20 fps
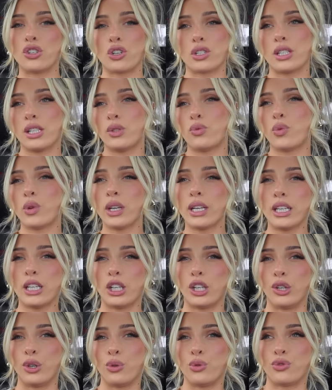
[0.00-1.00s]
just these really
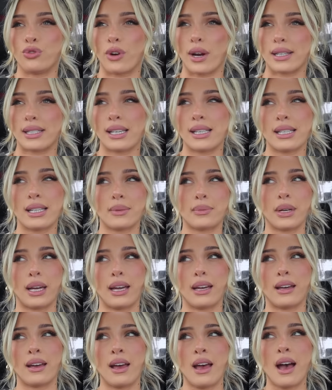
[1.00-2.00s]
cute dresses, and I'm
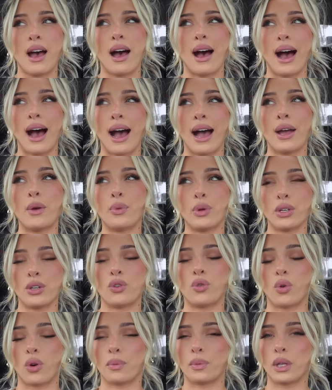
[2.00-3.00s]
like, I
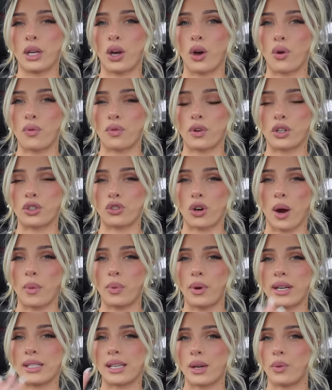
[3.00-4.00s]
wouldn't normally go for a
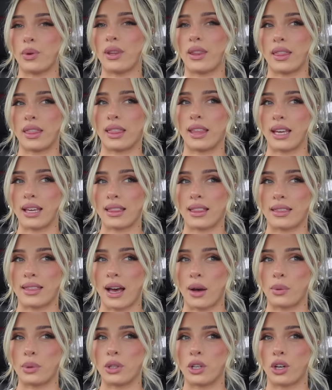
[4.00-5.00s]
drop waist. I wouldn't think that
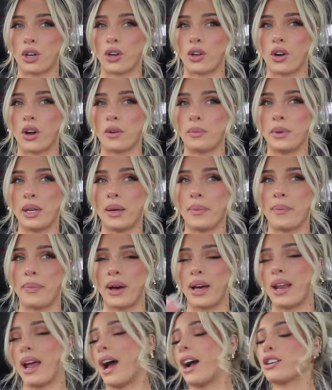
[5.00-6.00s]
that would look good on me,
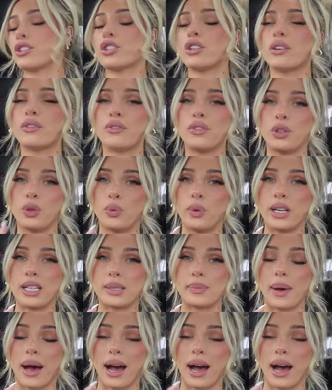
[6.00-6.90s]
but actually a few weeks